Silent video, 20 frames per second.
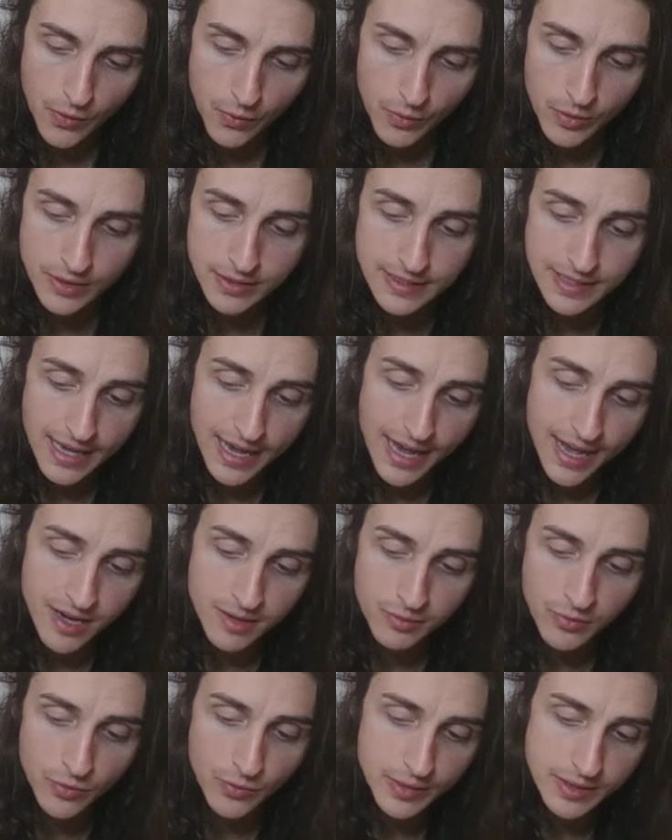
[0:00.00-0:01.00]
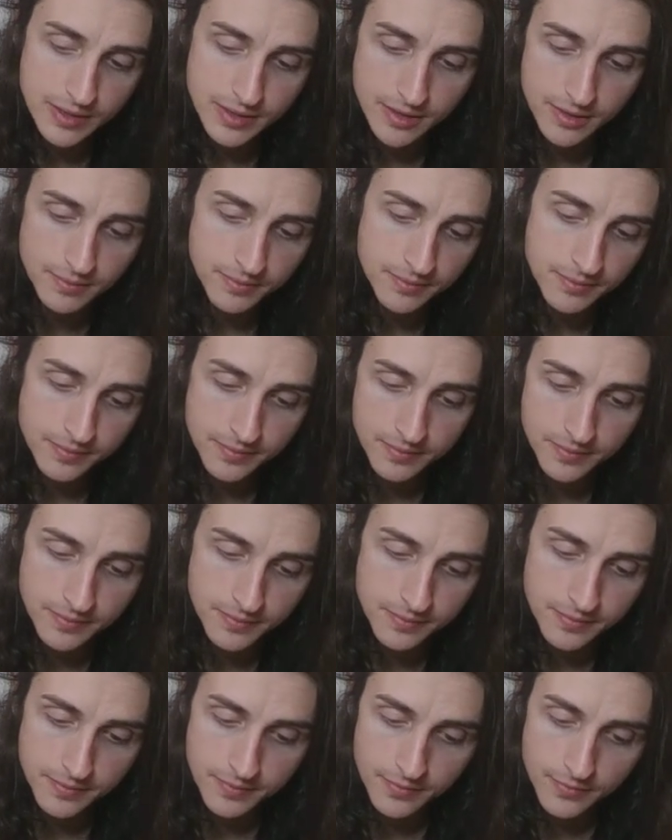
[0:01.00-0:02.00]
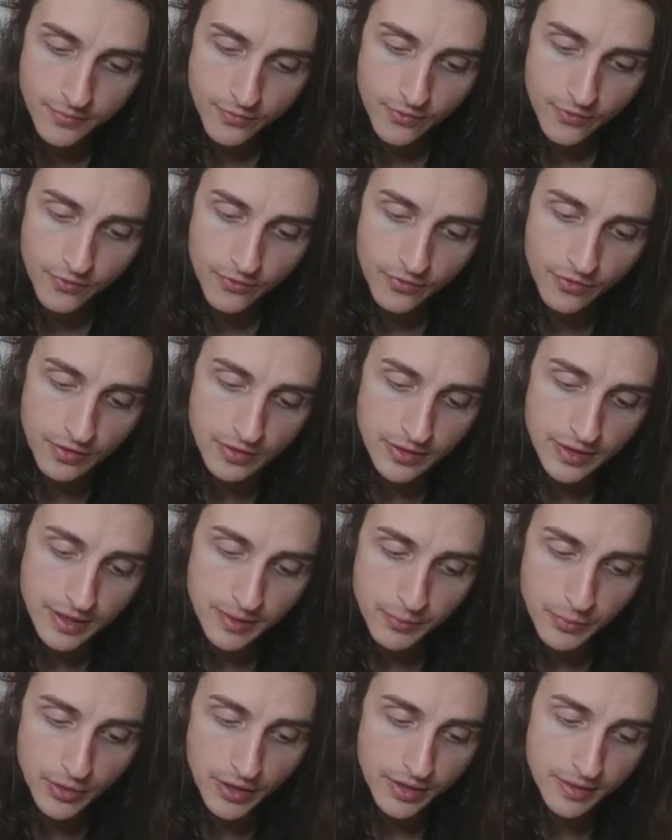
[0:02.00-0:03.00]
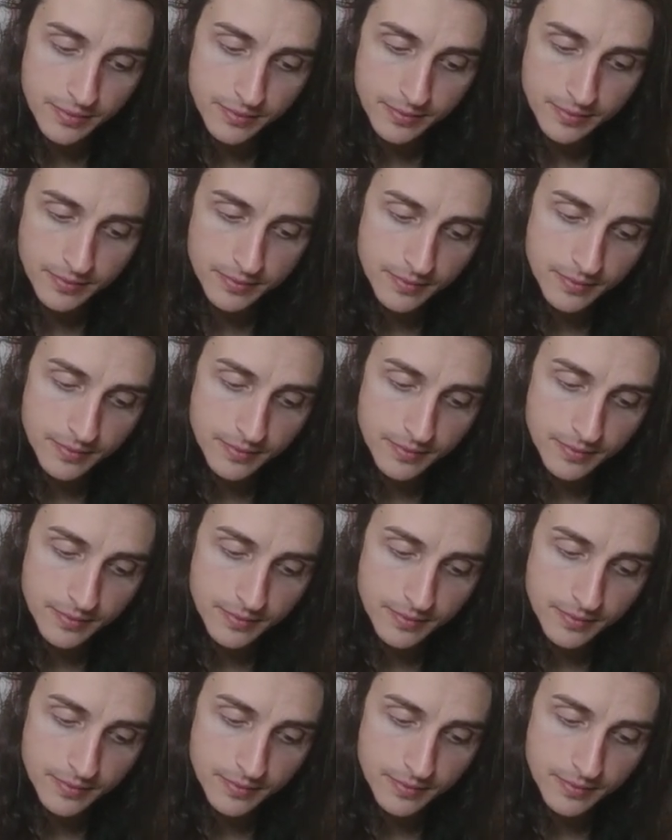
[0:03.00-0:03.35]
What is the animal wisdom for Libra?